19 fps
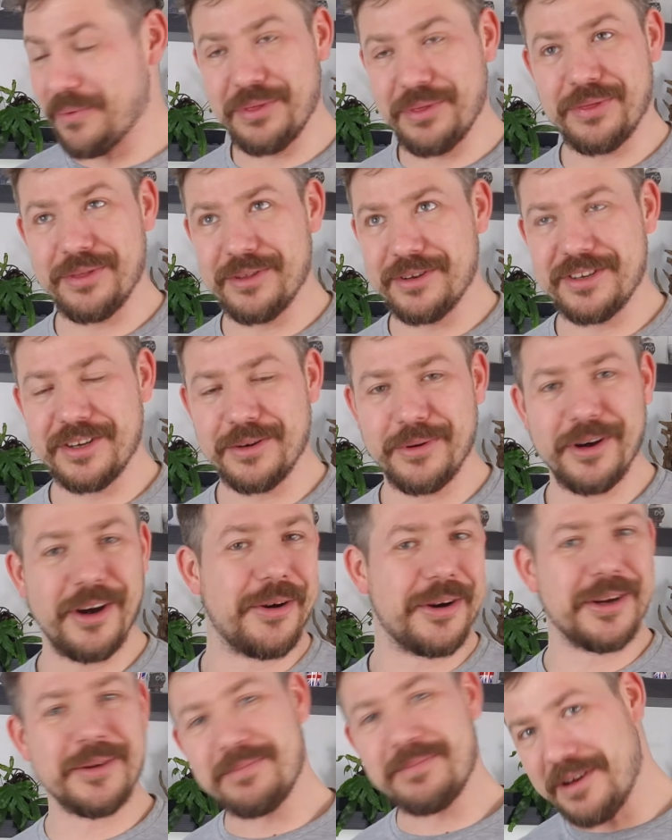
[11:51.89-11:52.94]
with the
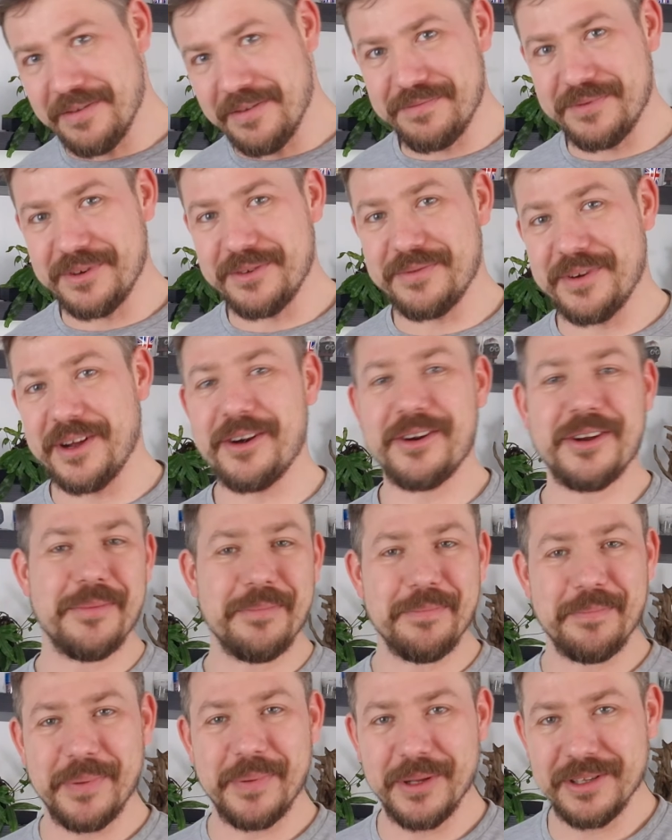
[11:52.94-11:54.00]
terrarium
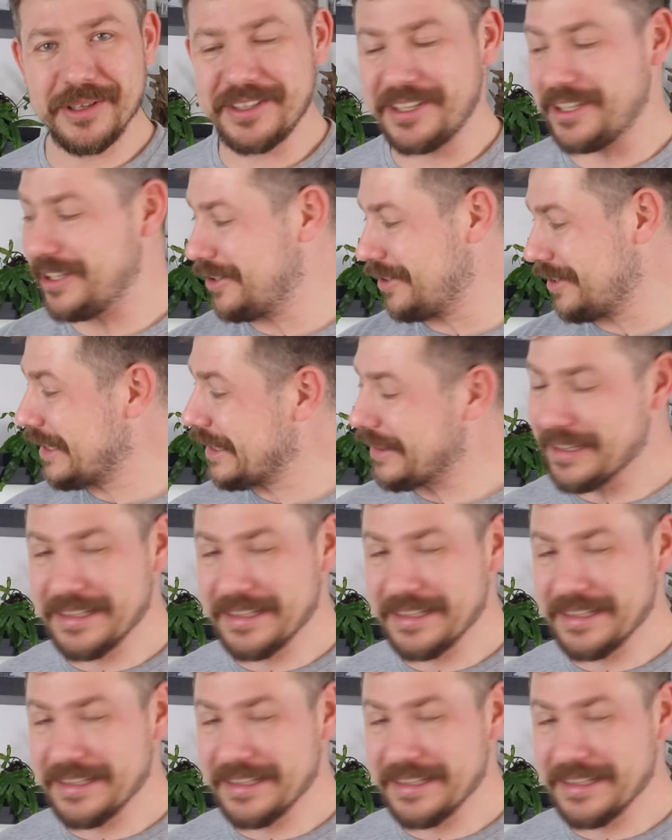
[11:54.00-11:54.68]
vivarium build here.